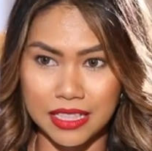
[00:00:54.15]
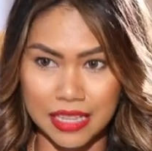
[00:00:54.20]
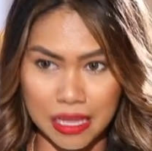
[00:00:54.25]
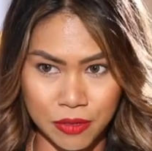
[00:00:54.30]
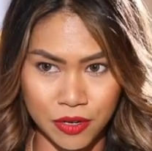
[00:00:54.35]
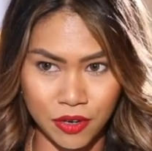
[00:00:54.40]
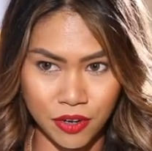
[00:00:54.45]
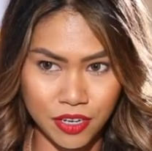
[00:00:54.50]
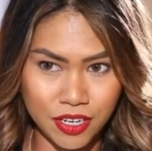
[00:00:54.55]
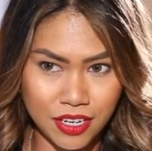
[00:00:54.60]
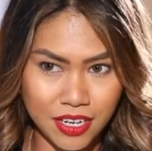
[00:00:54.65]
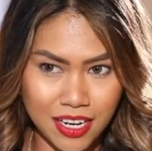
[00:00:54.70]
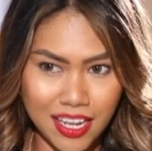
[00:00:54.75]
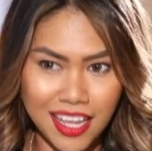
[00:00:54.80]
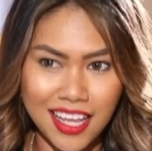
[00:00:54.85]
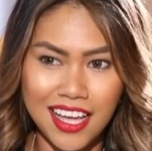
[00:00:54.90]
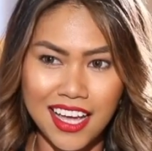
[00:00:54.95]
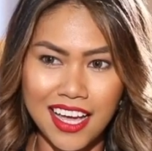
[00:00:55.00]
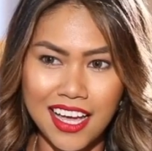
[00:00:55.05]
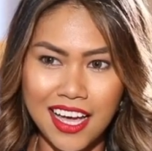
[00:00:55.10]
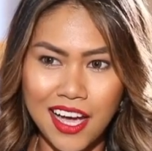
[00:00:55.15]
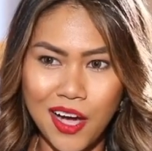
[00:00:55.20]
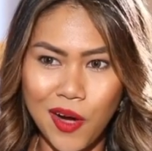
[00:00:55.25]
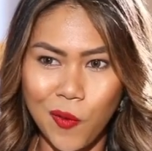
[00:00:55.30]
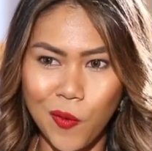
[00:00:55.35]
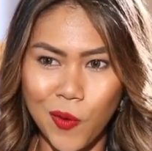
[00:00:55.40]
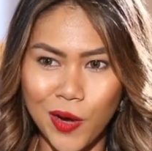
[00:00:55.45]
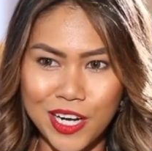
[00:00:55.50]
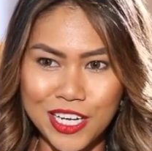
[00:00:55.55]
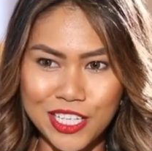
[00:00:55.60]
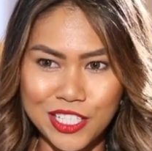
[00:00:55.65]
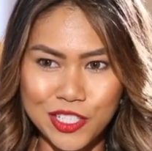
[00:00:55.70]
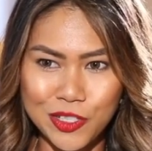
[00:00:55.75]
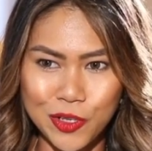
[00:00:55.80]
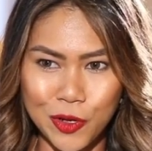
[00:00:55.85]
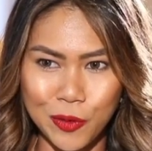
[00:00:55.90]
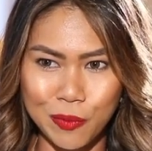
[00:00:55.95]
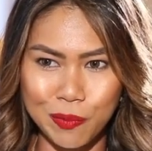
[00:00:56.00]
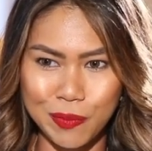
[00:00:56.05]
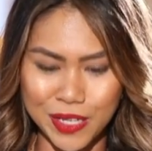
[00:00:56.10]
Lebanon, what is
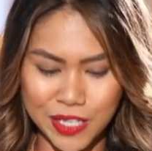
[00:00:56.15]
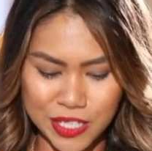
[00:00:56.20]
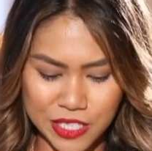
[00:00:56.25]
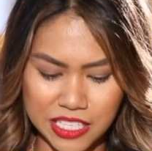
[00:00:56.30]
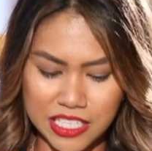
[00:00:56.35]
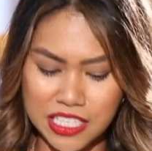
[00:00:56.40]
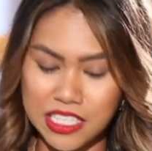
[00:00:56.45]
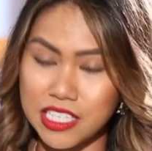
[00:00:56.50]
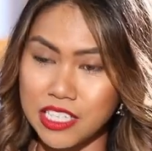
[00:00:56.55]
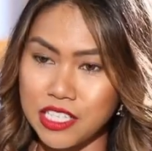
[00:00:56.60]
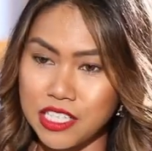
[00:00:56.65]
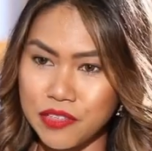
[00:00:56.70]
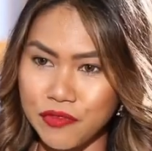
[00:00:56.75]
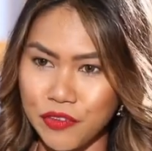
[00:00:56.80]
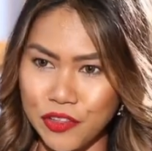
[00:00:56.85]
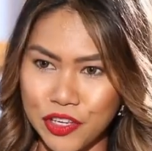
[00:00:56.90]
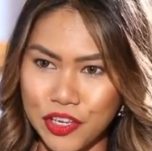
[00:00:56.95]
your biggest concerns for the